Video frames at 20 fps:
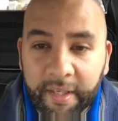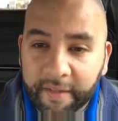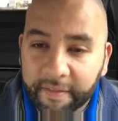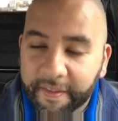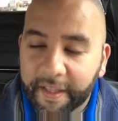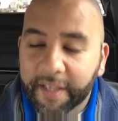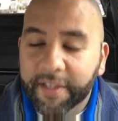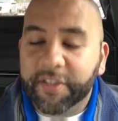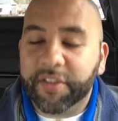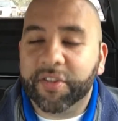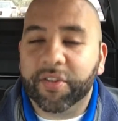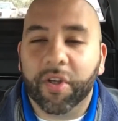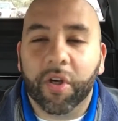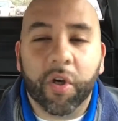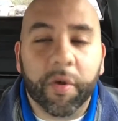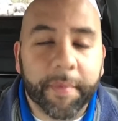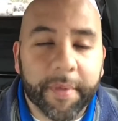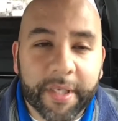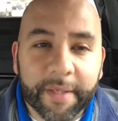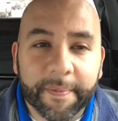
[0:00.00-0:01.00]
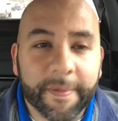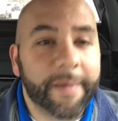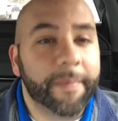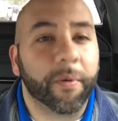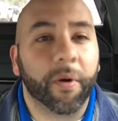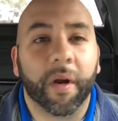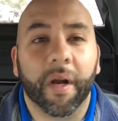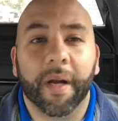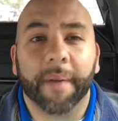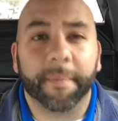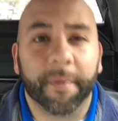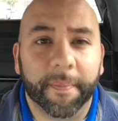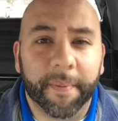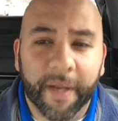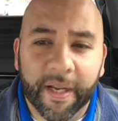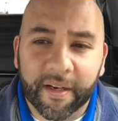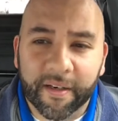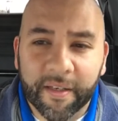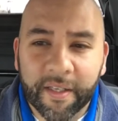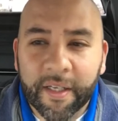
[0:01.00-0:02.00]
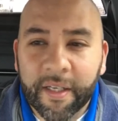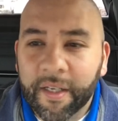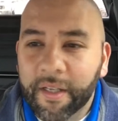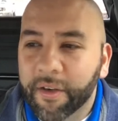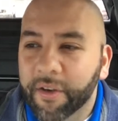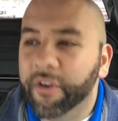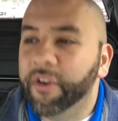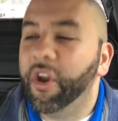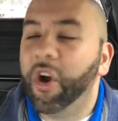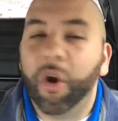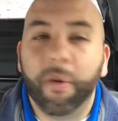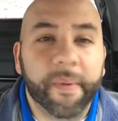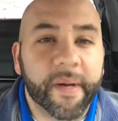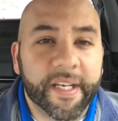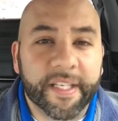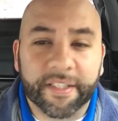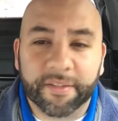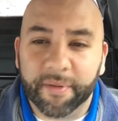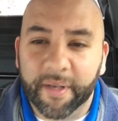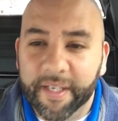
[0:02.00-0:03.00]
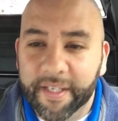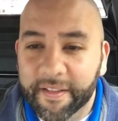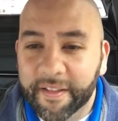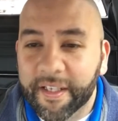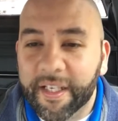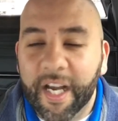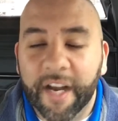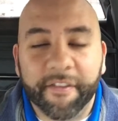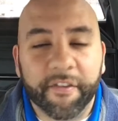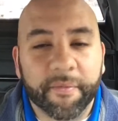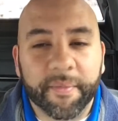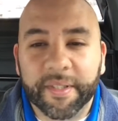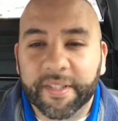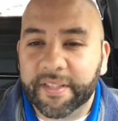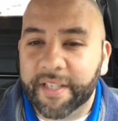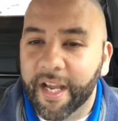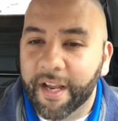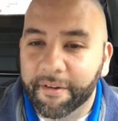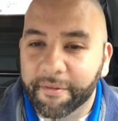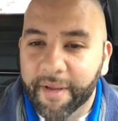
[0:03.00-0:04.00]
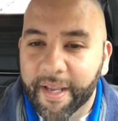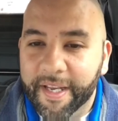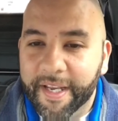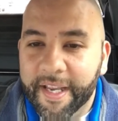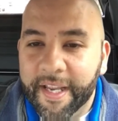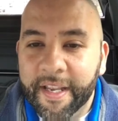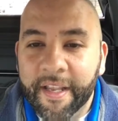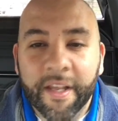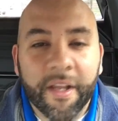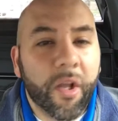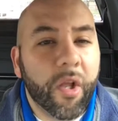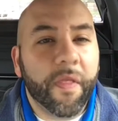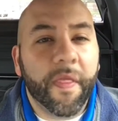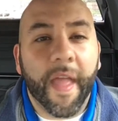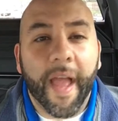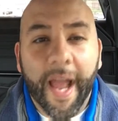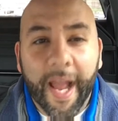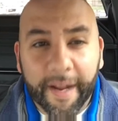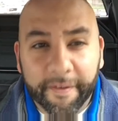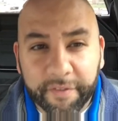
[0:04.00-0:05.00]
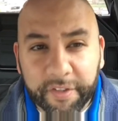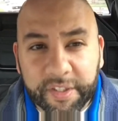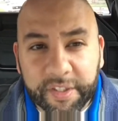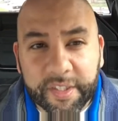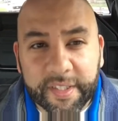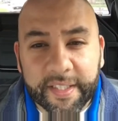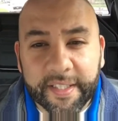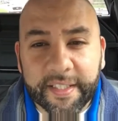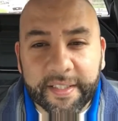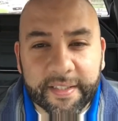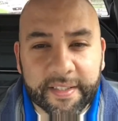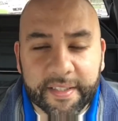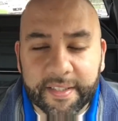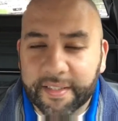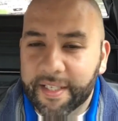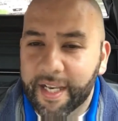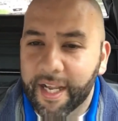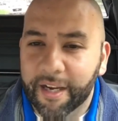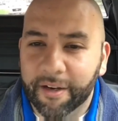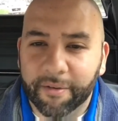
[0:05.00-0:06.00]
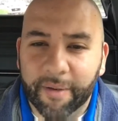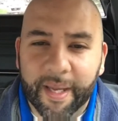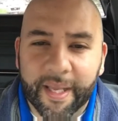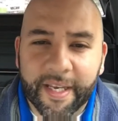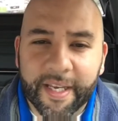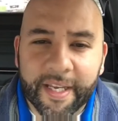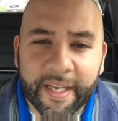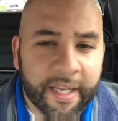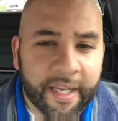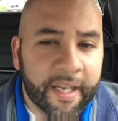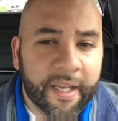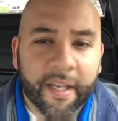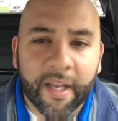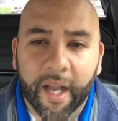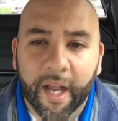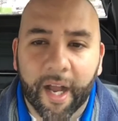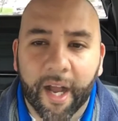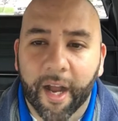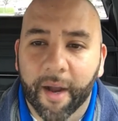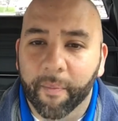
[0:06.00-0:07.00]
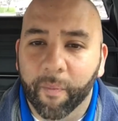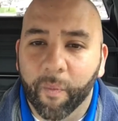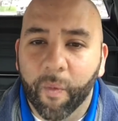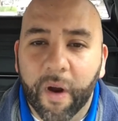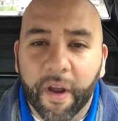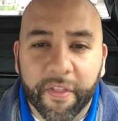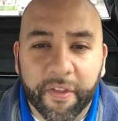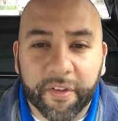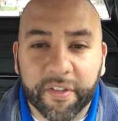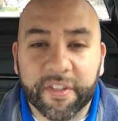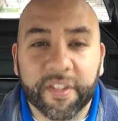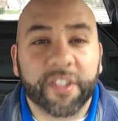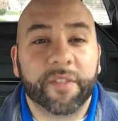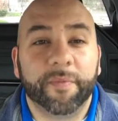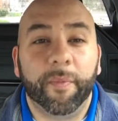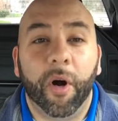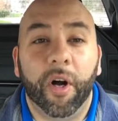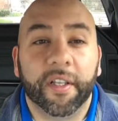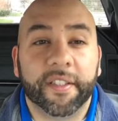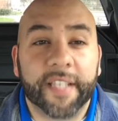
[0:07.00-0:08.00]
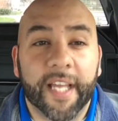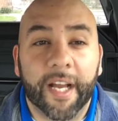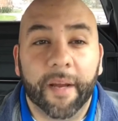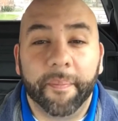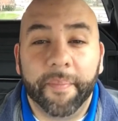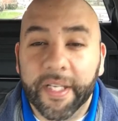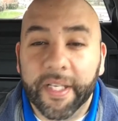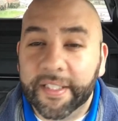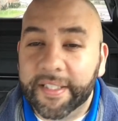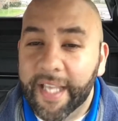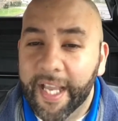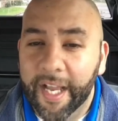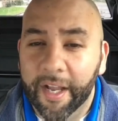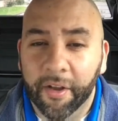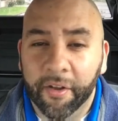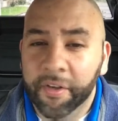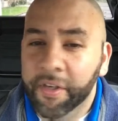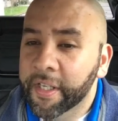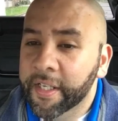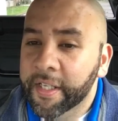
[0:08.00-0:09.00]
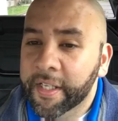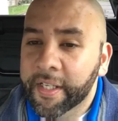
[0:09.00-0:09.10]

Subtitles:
that so many people are unprepared. Nobody's ready. The government's not ready. The average citizen's not ready. Whether it's a small town, big town,